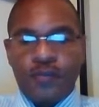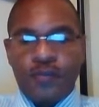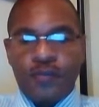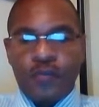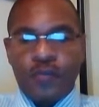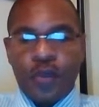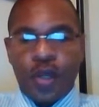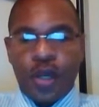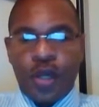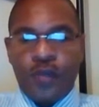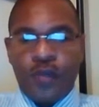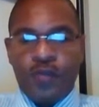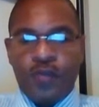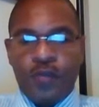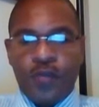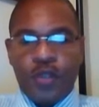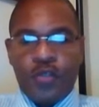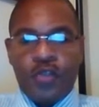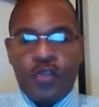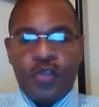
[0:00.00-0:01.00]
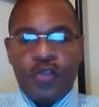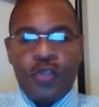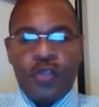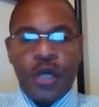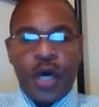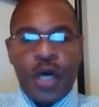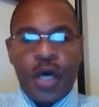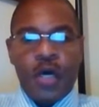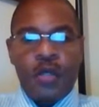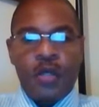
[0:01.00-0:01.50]
okay, to
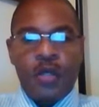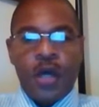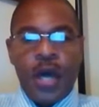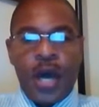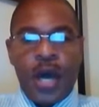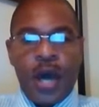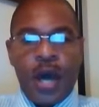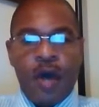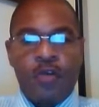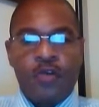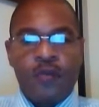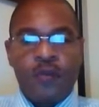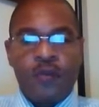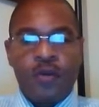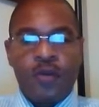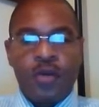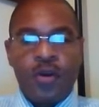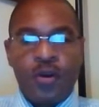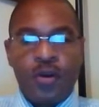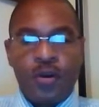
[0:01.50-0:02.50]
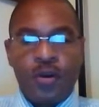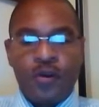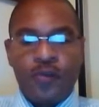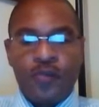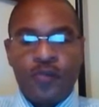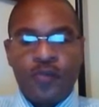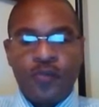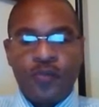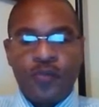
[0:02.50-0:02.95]
design a house for her.